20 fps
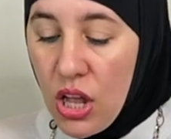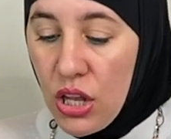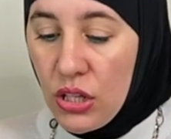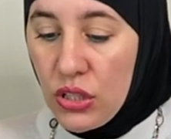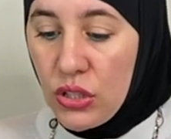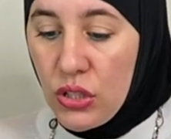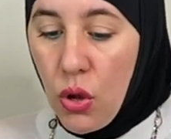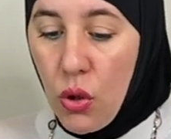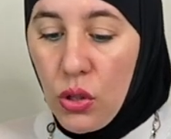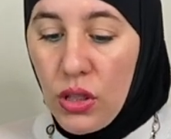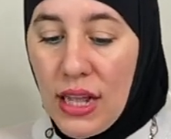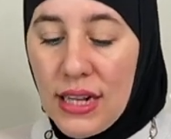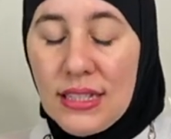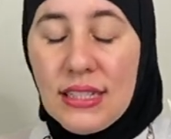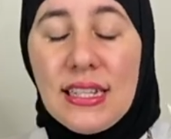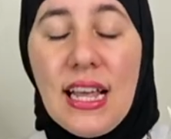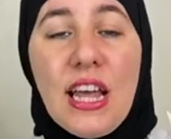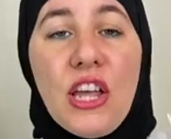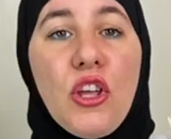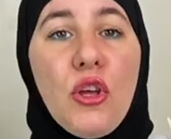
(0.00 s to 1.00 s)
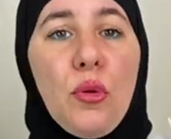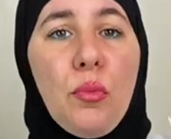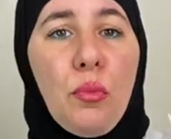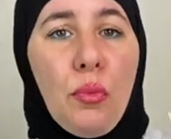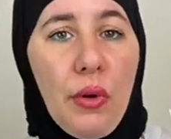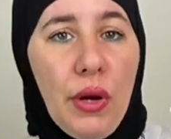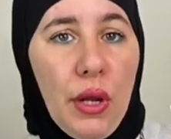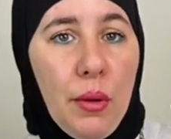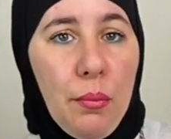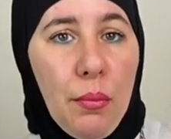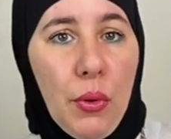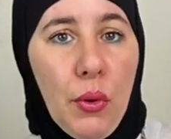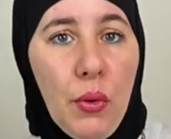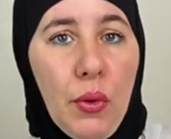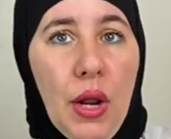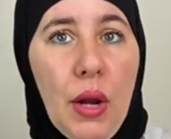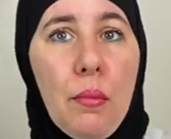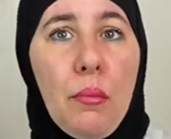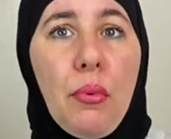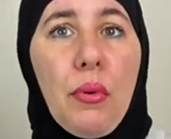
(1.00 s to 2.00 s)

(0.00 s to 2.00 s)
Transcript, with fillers: So let's say you pre-pooed and